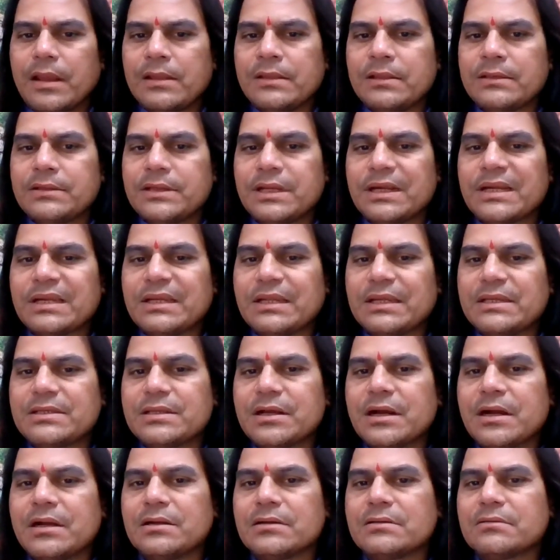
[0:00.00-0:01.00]
And the
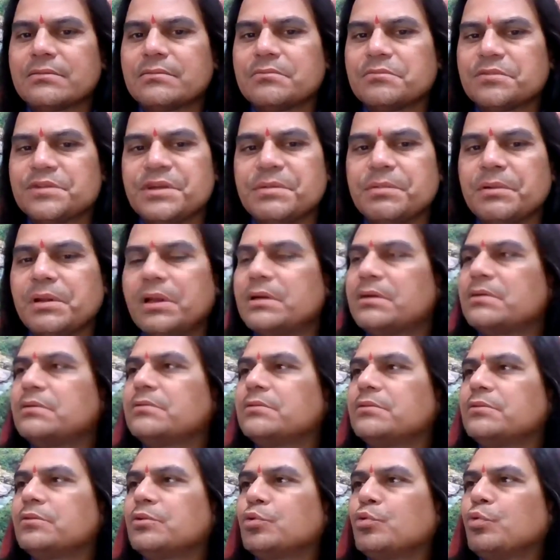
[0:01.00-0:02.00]
techniques are similar.
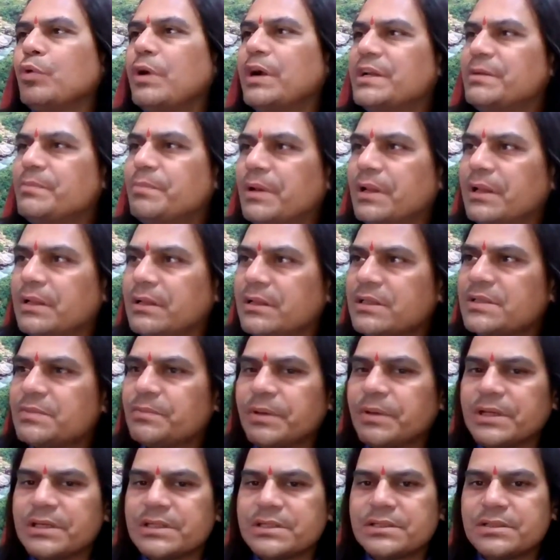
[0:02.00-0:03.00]
Quiet
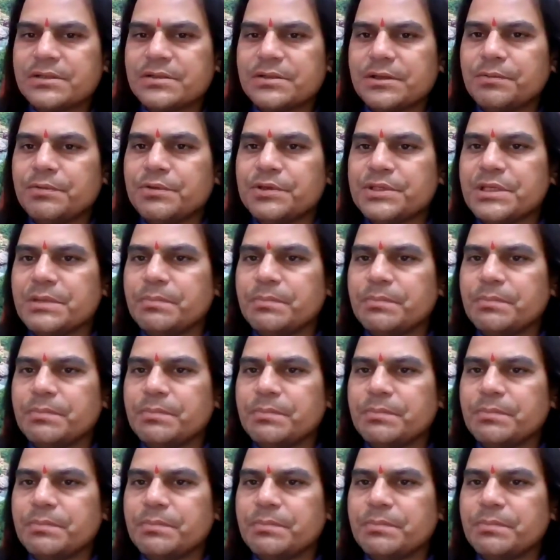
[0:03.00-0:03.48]
space, if